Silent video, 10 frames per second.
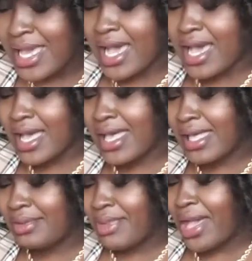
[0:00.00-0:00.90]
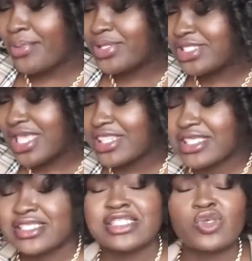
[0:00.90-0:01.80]
Um, I would say
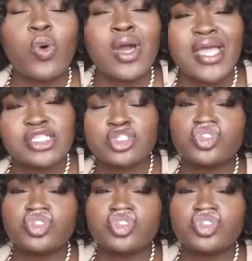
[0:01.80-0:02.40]
this is quite